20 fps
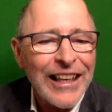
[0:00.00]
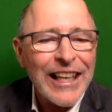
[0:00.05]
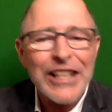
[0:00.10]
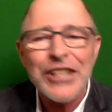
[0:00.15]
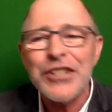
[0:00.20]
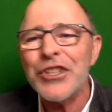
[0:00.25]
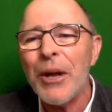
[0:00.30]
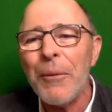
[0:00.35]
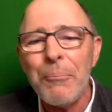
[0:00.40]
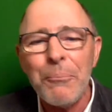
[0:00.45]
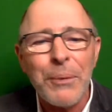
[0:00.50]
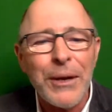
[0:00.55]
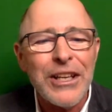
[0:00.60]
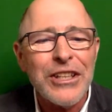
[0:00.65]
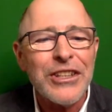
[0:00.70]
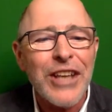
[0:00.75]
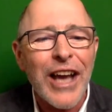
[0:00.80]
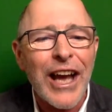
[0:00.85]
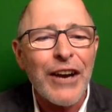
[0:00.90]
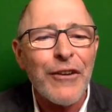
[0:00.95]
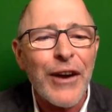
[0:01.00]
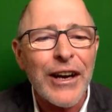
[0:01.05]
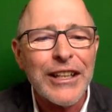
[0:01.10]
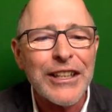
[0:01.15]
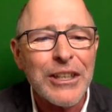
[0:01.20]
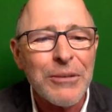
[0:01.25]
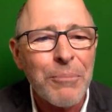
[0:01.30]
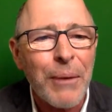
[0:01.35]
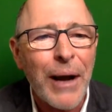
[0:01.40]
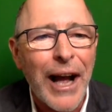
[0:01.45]
Let's stop being
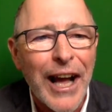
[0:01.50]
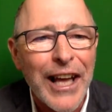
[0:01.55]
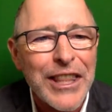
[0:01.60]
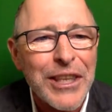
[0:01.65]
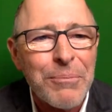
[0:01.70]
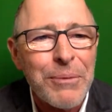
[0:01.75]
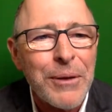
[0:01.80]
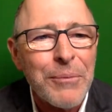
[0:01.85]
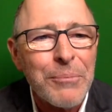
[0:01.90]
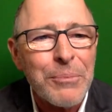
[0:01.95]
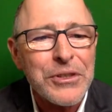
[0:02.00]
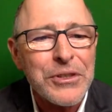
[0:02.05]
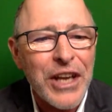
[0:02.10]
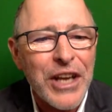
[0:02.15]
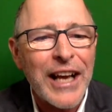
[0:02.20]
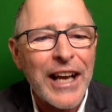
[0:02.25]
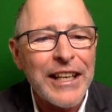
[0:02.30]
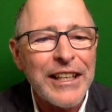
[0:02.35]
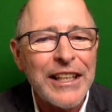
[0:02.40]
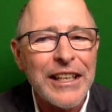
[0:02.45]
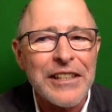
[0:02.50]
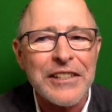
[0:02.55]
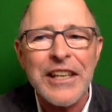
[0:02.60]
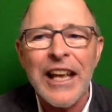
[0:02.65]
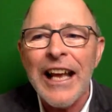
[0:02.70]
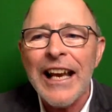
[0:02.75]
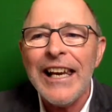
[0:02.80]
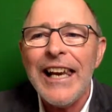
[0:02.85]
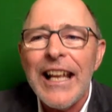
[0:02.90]
directed by other people's ideas.